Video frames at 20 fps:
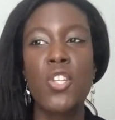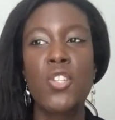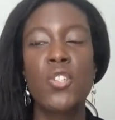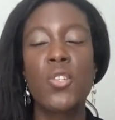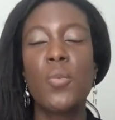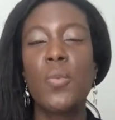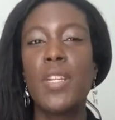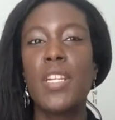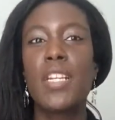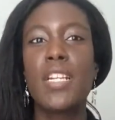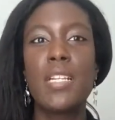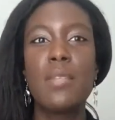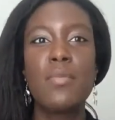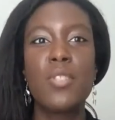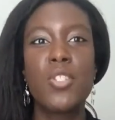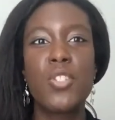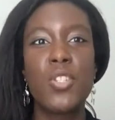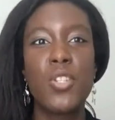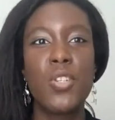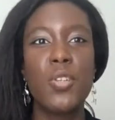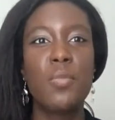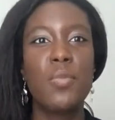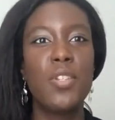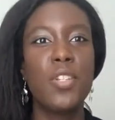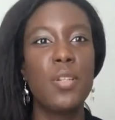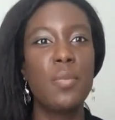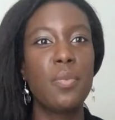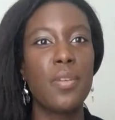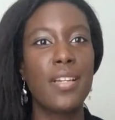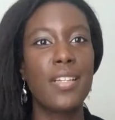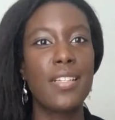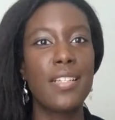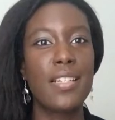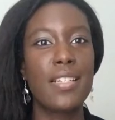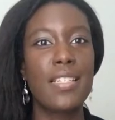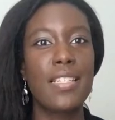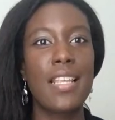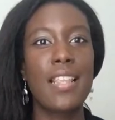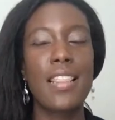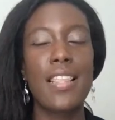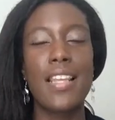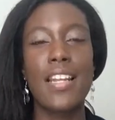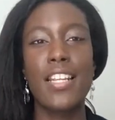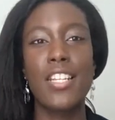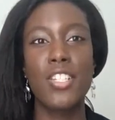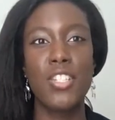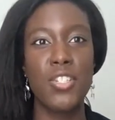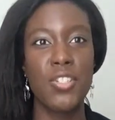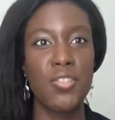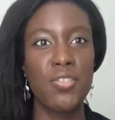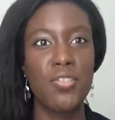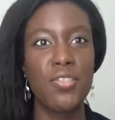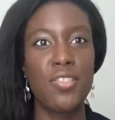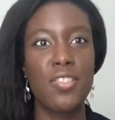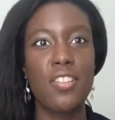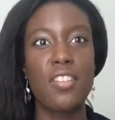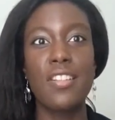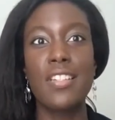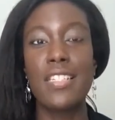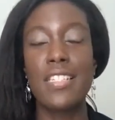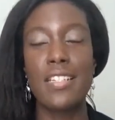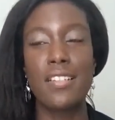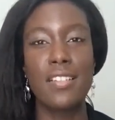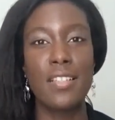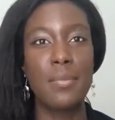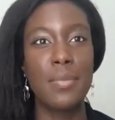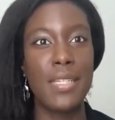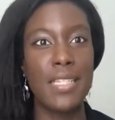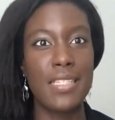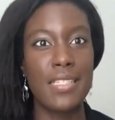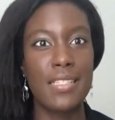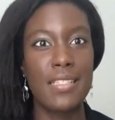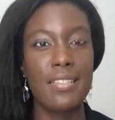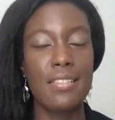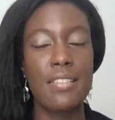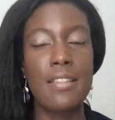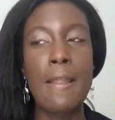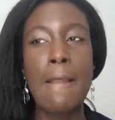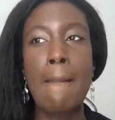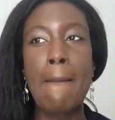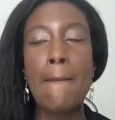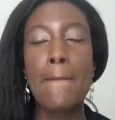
So when it comes to beauty products that I use on a daily basis,